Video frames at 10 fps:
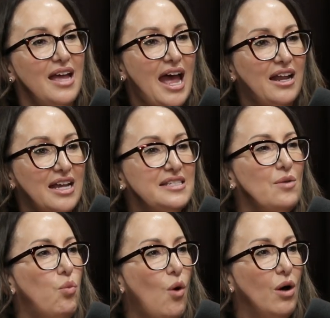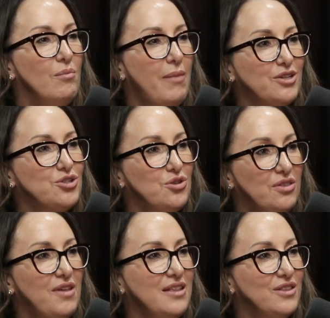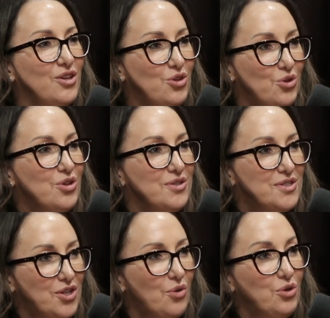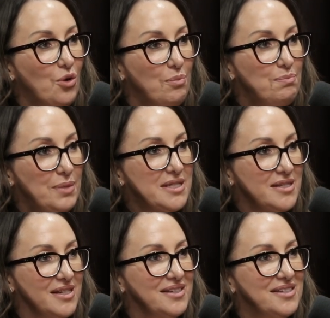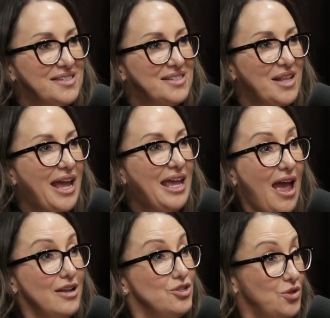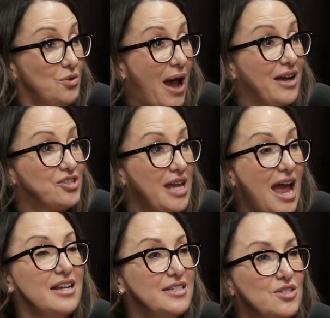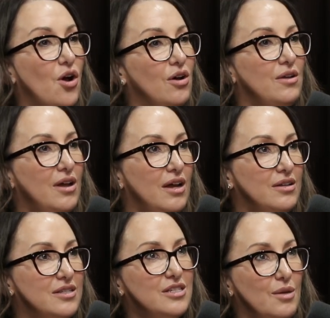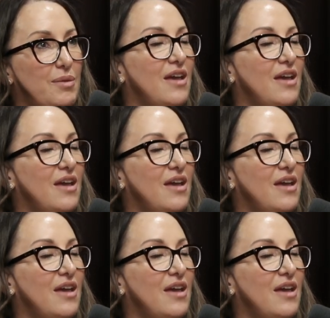And I said, what makes you think that you can sell your business? Do you actually, and it's not to be